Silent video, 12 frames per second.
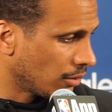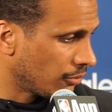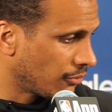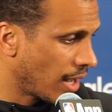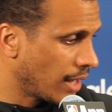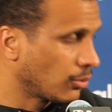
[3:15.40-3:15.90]

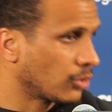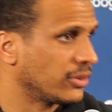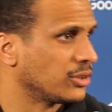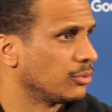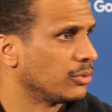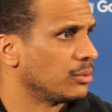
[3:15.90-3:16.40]
5
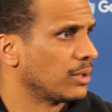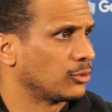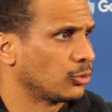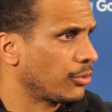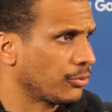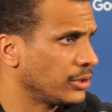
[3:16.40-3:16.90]
offensive rebounds
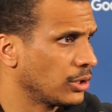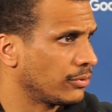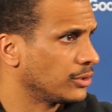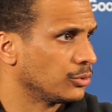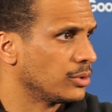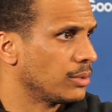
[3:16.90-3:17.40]
or 3
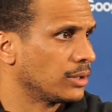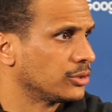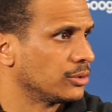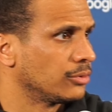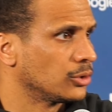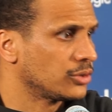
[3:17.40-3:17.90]
offensive rebounds in
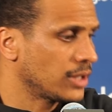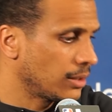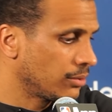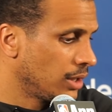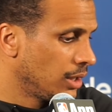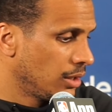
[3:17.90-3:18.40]
the first
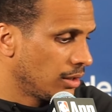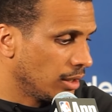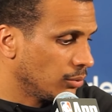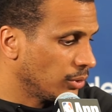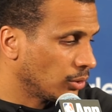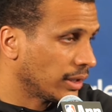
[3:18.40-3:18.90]
half,
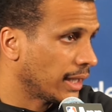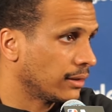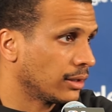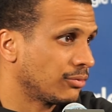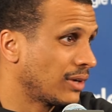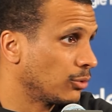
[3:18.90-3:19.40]
and we only had
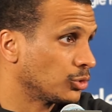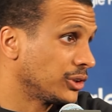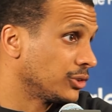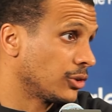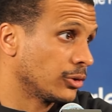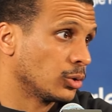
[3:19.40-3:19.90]
like 5 or
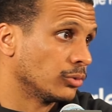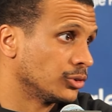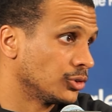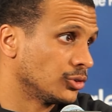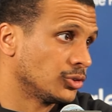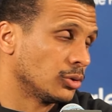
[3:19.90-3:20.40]
6
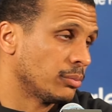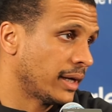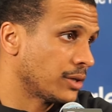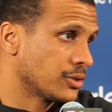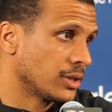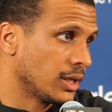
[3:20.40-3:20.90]
turnovers. And so
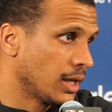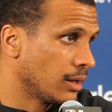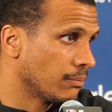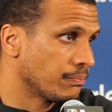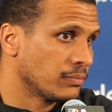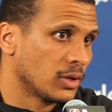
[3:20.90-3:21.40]
managing the
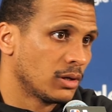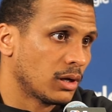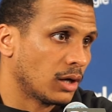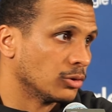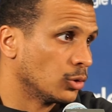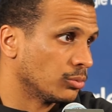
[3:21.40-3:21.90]
game
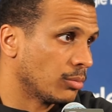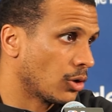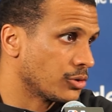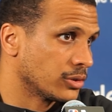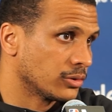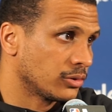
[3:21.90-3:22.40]
on those
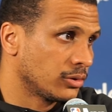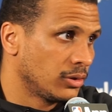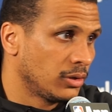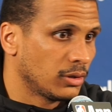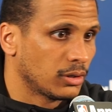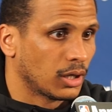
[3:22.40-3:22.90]
margins
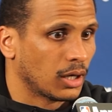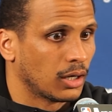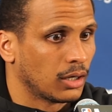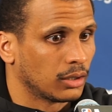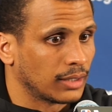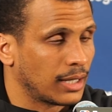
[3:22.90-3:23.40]

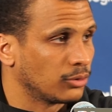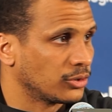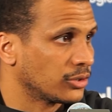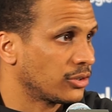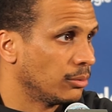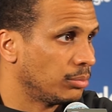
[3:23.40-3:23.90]
allows
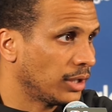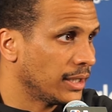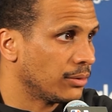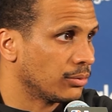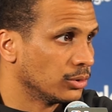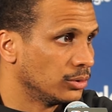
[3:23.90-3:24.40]
us to play
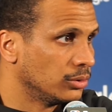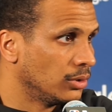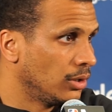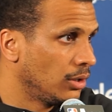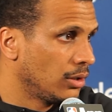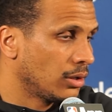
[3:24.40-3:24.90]
through
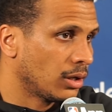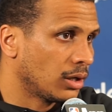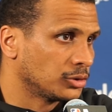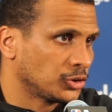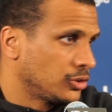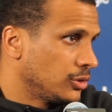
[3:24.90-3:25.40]

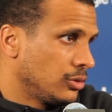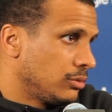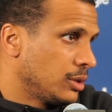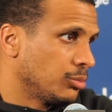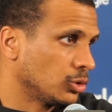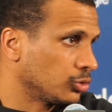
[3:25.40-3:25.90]
just the
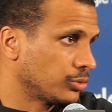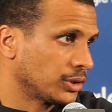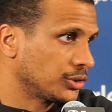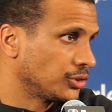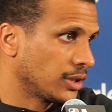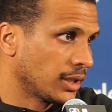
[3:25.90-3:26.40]
typical
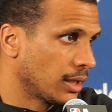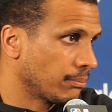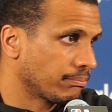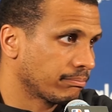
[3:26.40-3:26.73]
stretches of the game.